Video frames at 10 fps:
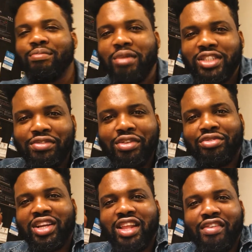Most of
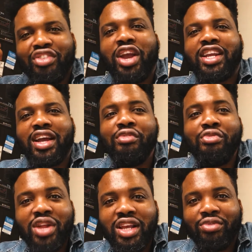the drinks that I've tried are
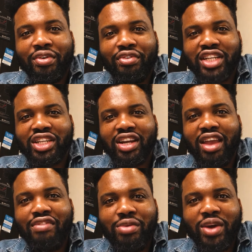really refreshing,
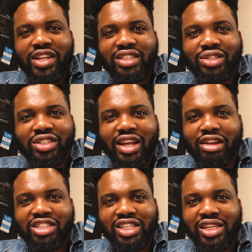even when it's just
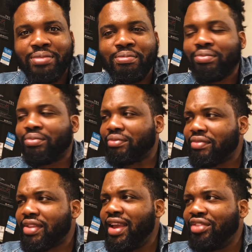like a tea.
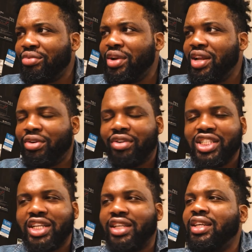It's really
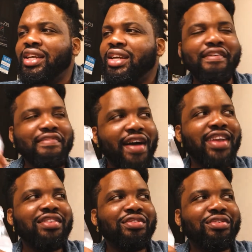refreshing. I
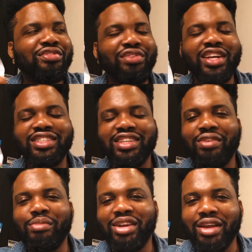find the drinks
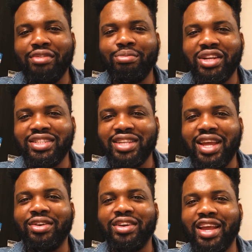in North America are pretty
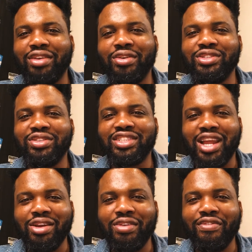standard, like, you know, it's the
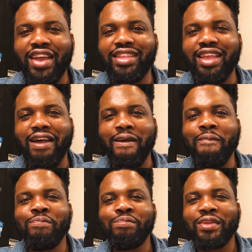standard Fanta,
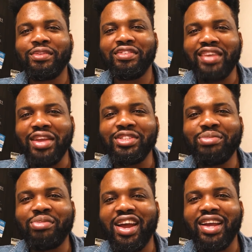the
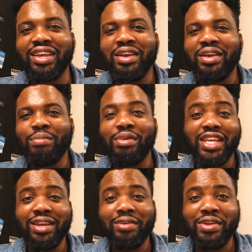standard Sprite.
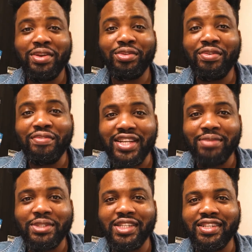But here, when you go to a
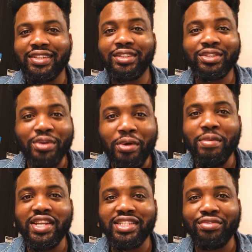vending machine, there's so
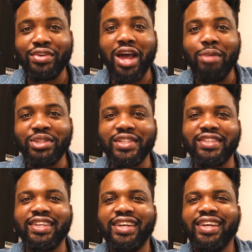many different
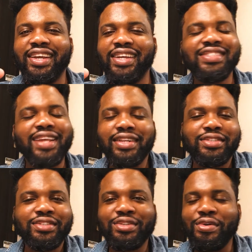options. It's
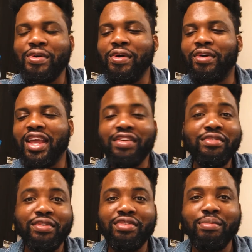that's just so cool,
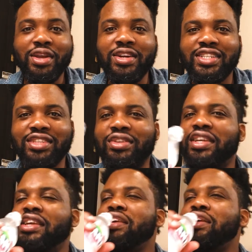even with the beer,
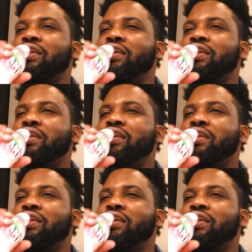actually.